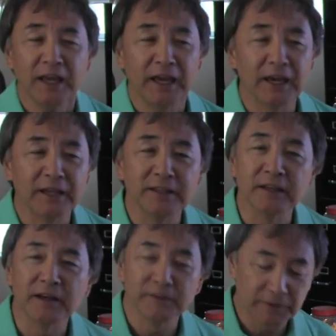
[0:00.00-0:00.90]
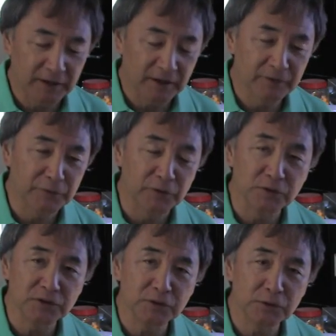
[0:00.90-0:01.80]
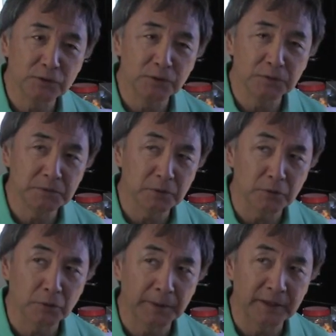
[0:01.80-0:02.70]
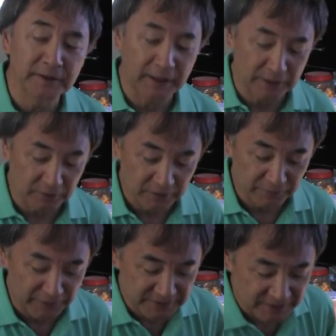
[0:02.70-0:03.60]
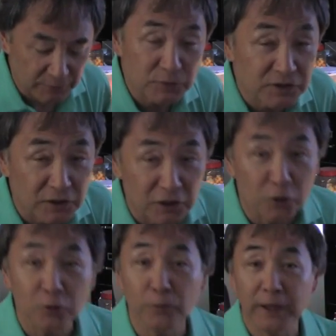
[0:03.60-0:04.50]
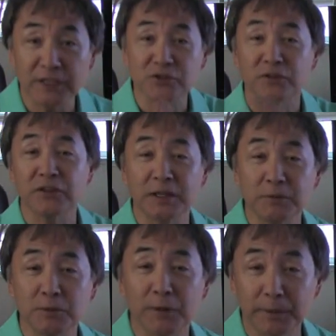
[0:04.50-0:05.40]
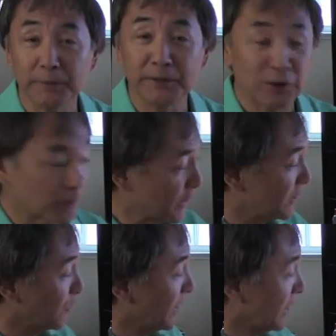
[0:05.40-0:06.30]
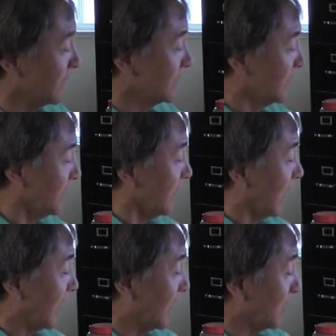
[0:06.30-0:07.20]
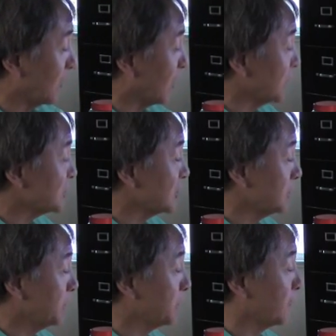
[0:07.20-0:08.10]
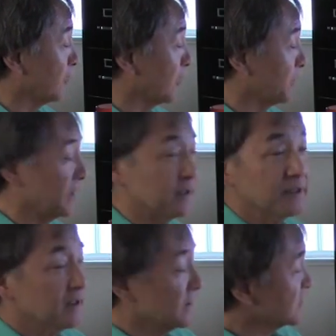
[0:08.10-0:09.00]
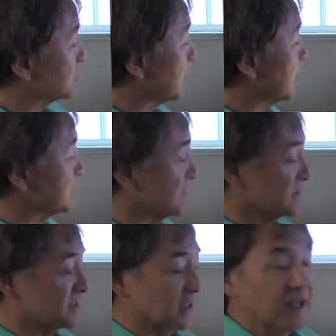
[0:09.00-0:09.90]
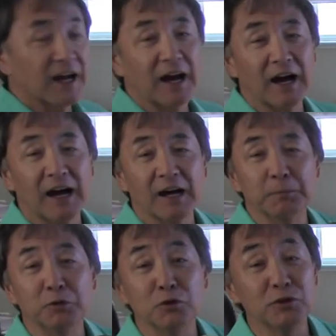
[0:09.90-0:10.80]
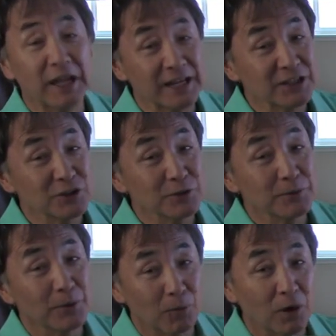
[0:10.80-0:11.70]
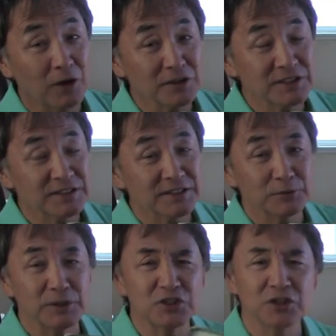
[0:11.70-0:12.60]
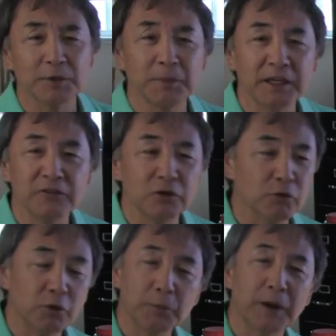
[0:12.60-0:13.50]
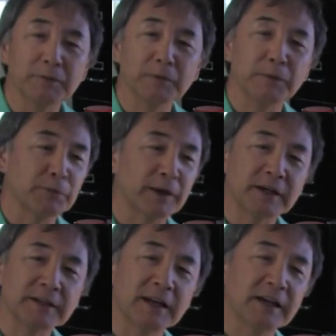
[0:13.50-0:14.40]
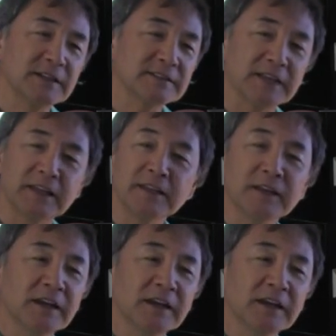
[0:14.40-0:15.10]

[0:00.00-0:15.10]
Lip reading: And for those of you who don't know by the title, if I said it was the Lone Ranger theme, you'd probably know right away. We're also going to be performing Strauss's Blue Danube Waltz, which many of you will probably recognize, that